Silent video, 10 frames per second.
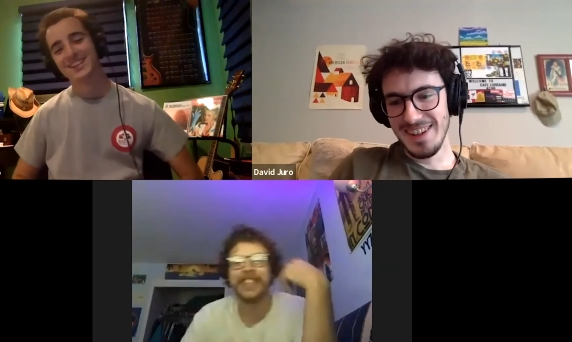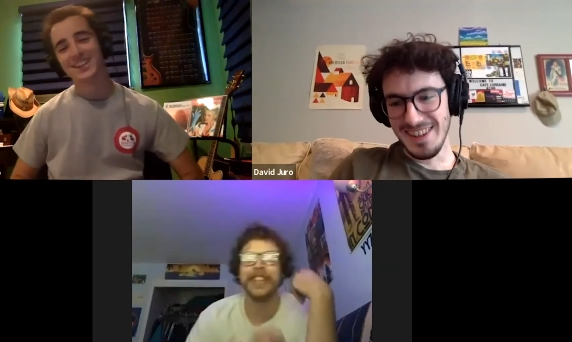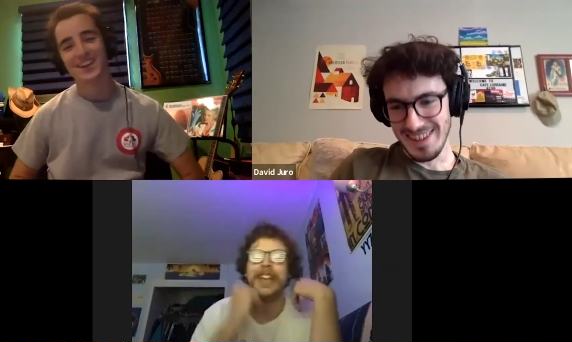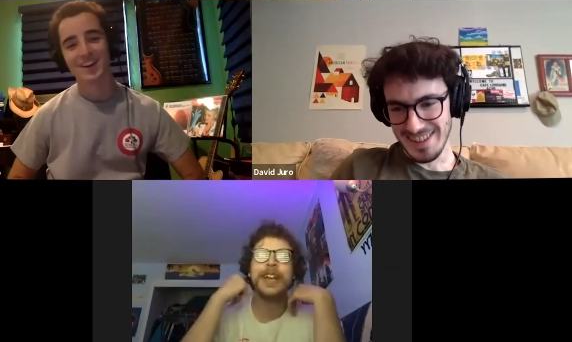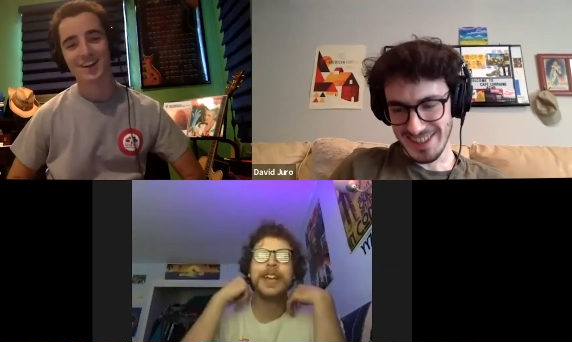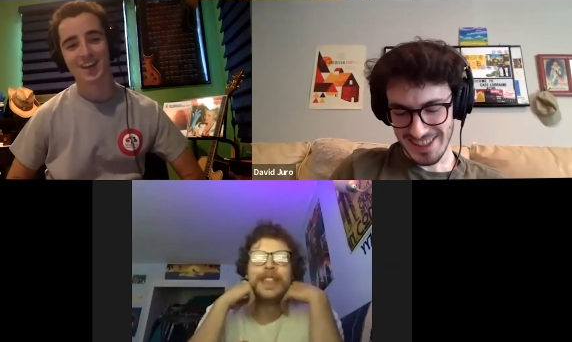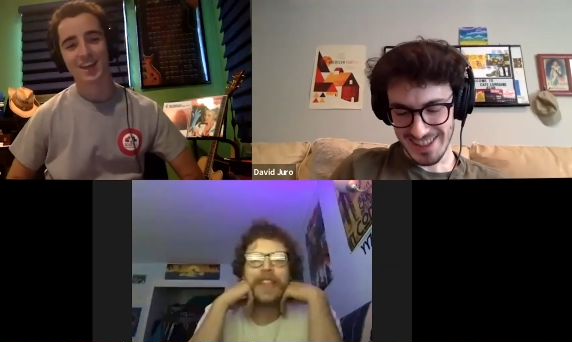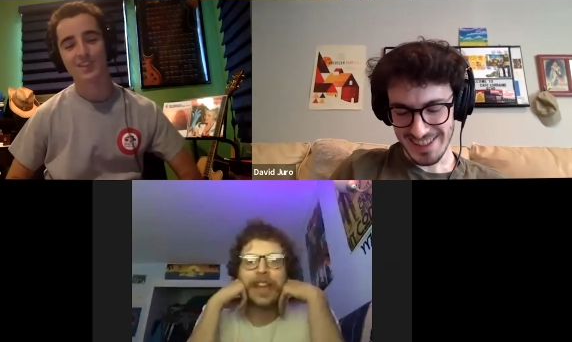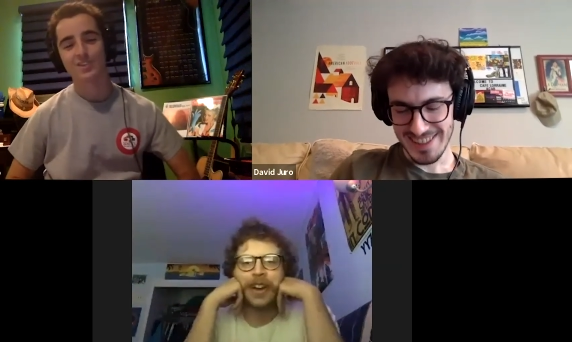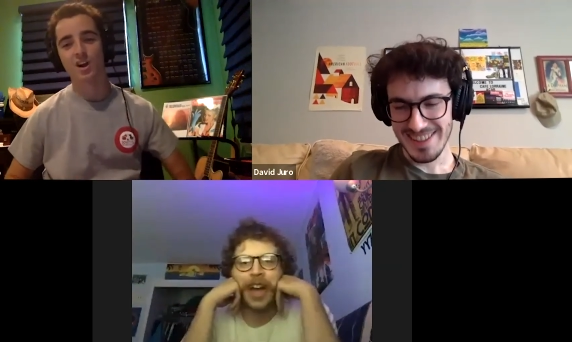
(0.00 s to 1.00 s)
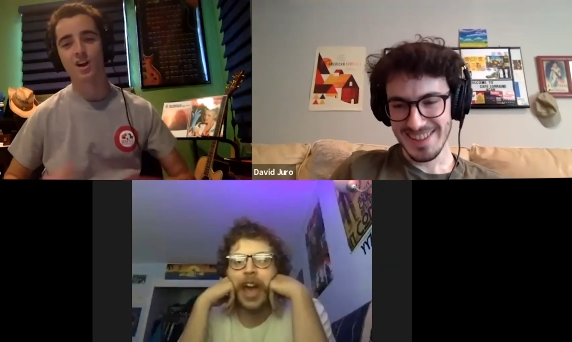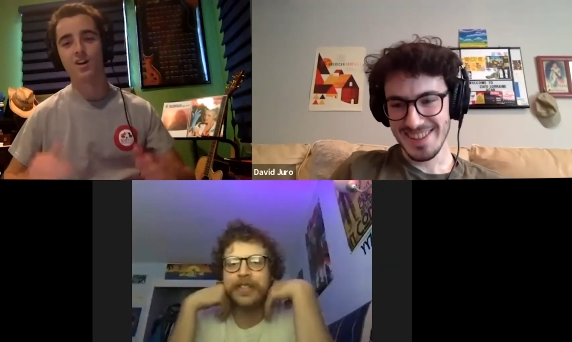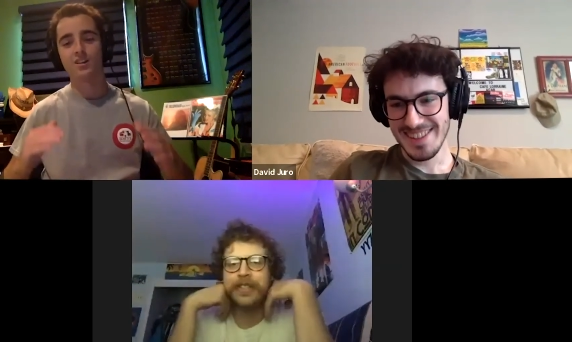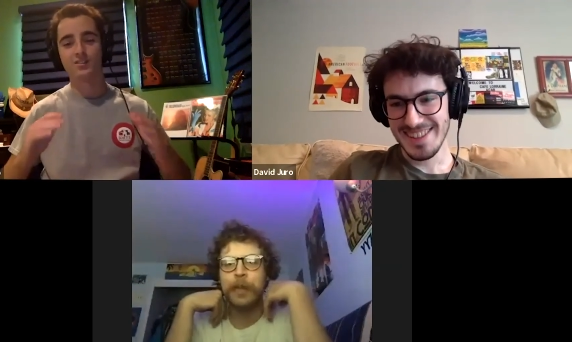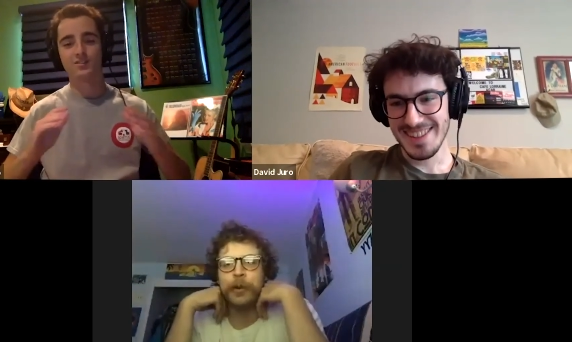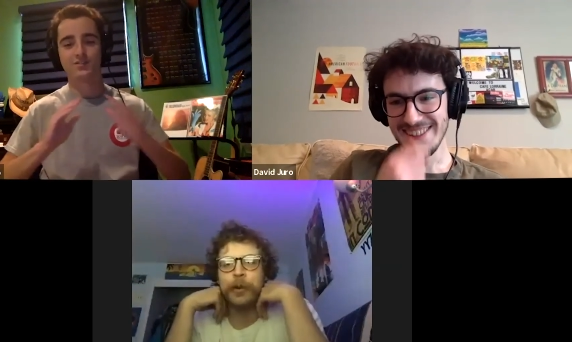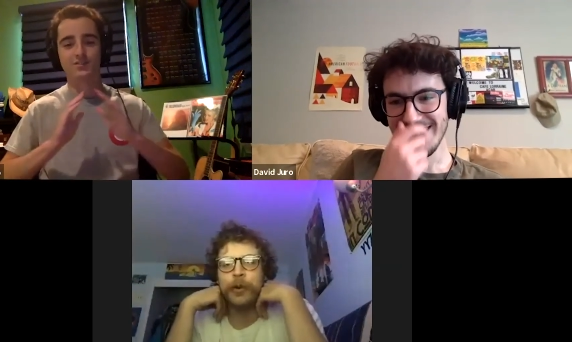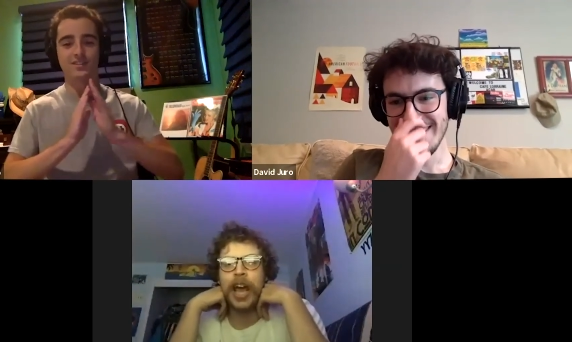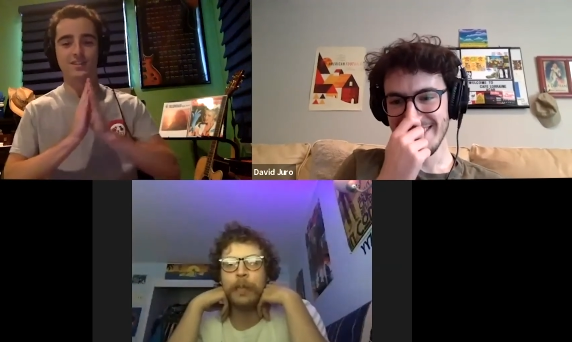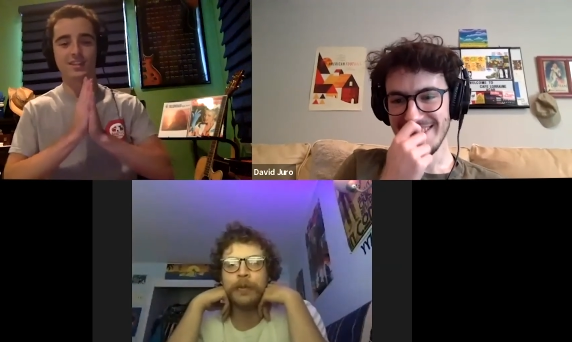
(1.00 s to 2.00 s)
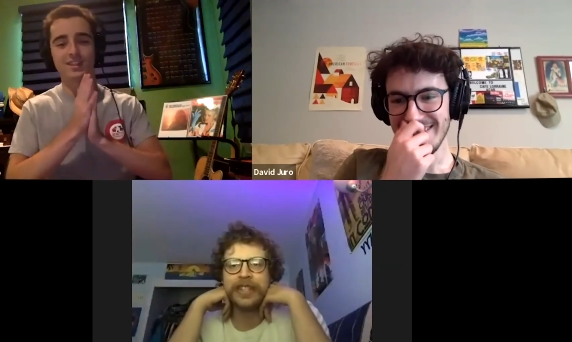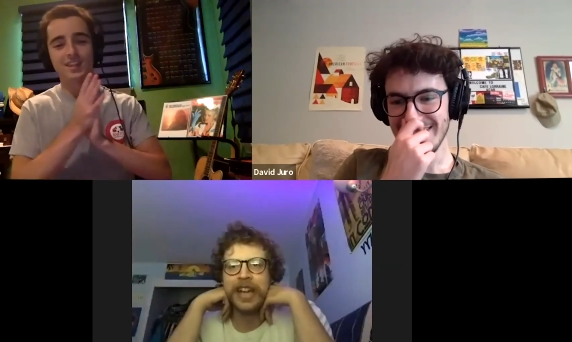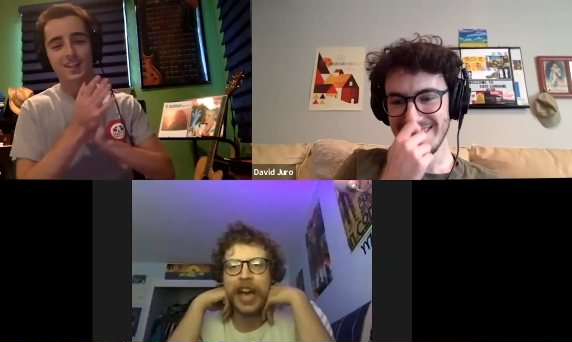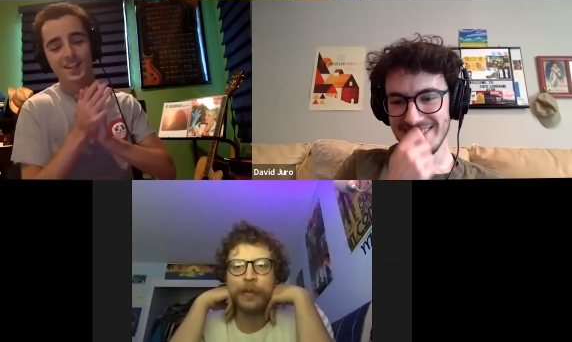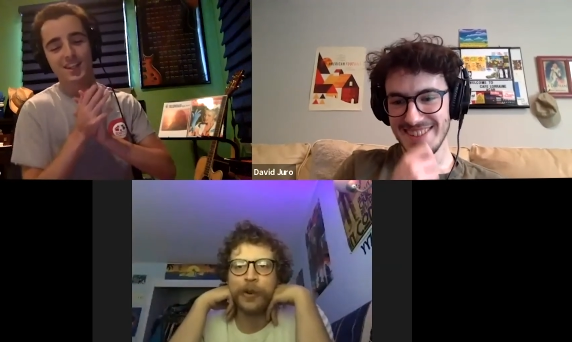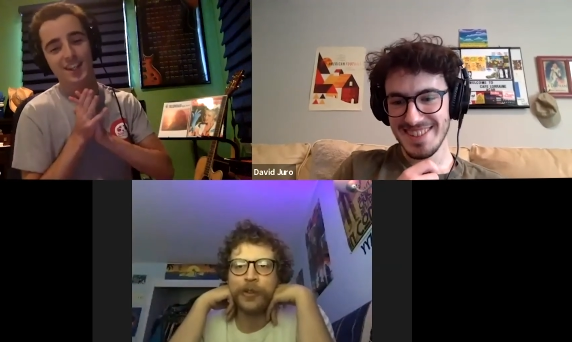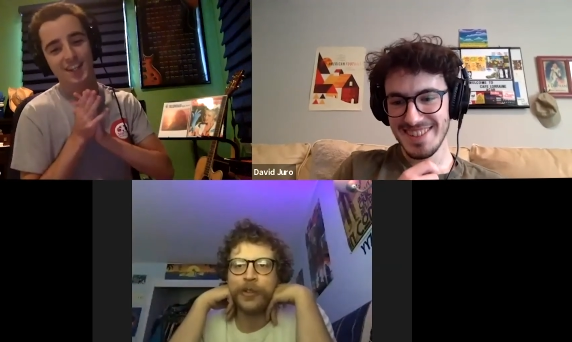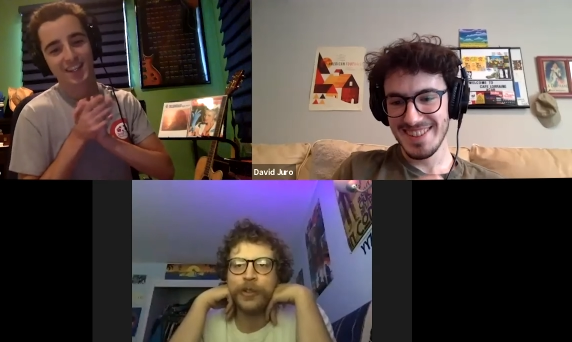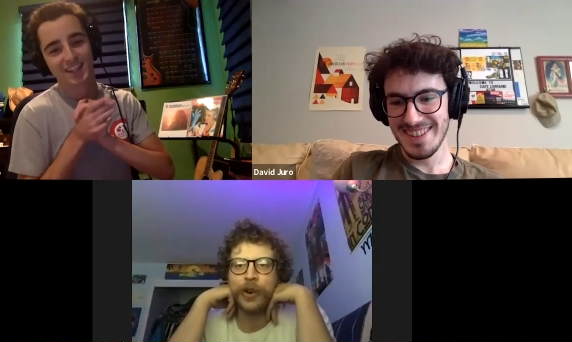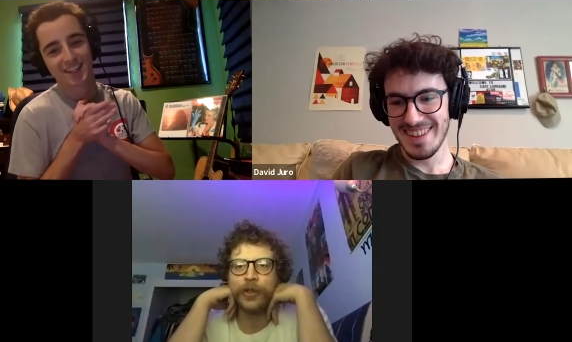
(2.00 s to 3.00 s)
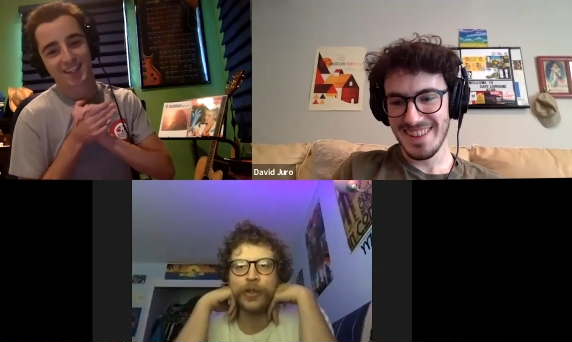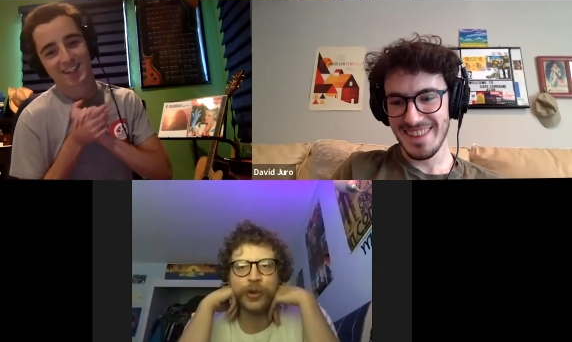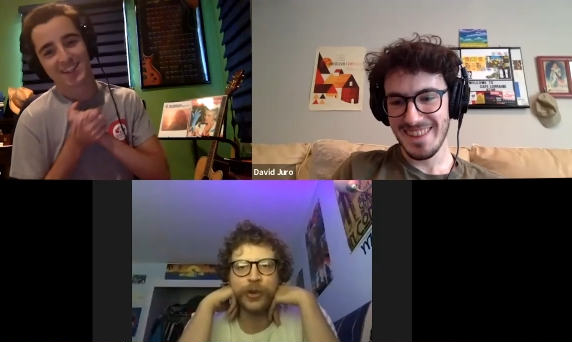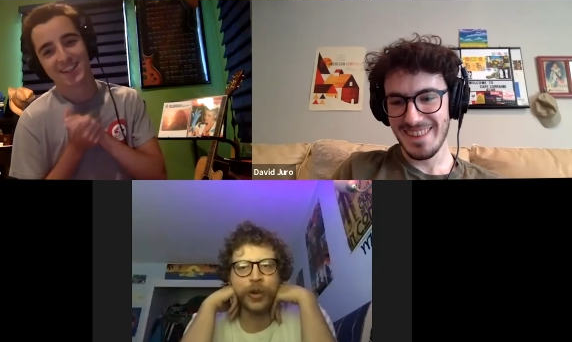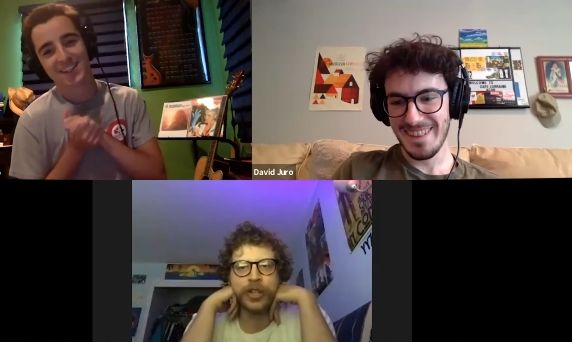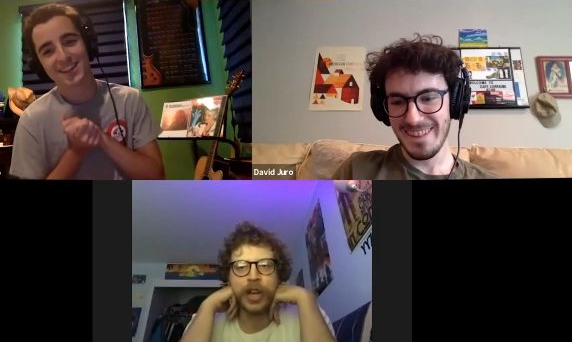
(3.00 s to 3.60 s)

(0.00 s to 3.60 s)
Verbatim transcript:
Speaker 1: yeah, so Taboo and apl.de.ap are the are the George.